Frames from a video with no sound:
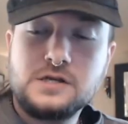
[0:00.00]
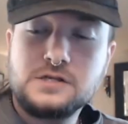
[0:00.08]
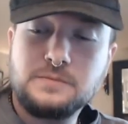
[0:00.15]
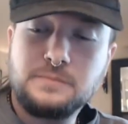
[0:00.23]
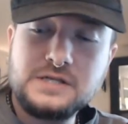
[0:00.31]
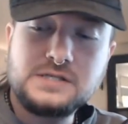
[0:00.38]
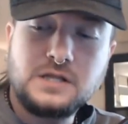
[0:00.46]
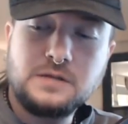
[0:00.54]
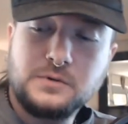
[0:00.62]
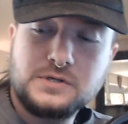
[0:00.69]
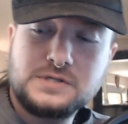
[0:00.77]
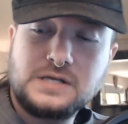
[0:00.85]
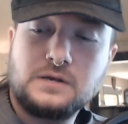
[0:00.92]
she basically
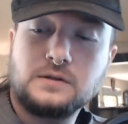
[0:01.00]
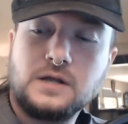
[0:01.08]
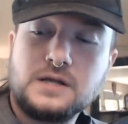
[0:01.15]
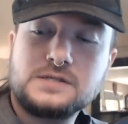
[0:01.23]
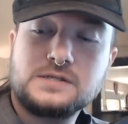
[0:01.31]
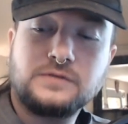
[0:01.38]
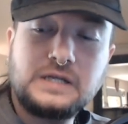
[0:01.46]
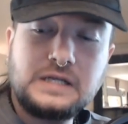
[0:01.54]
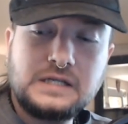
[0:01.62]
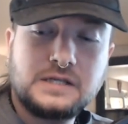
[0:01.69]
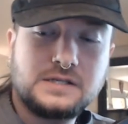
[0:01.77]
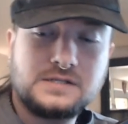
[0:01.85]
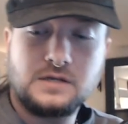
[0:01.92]
puts out lots of
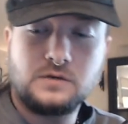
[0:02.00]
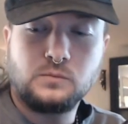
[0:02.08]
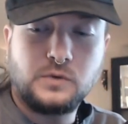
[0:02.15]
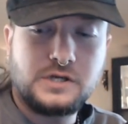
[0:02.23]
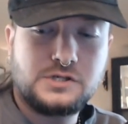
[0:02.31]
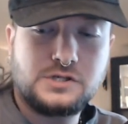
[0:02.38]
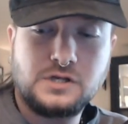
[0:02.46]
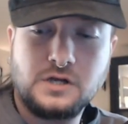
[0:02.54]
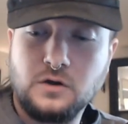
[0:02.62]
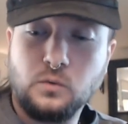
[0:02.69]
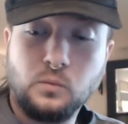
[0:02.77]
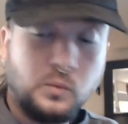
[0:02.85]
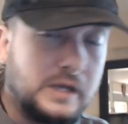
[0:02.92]
edicts in which uh,
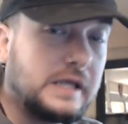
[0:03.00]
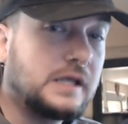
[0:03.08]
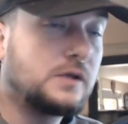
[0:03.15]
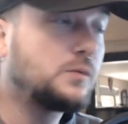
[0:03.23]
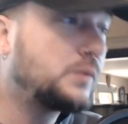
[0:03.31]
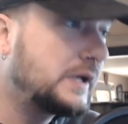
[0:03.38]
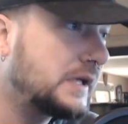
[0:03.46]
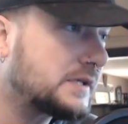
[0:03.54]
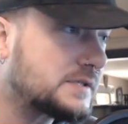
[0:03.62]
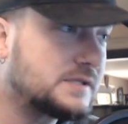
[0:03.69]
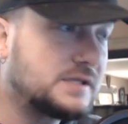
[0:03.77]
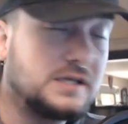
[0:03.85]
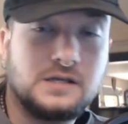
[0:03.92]
we we
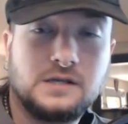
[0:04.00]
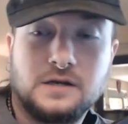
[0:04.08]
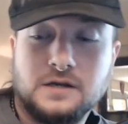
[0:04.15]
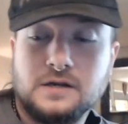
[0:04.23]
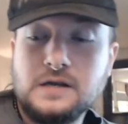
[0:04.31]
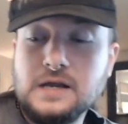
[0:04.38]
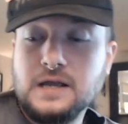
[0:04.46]
as the uh,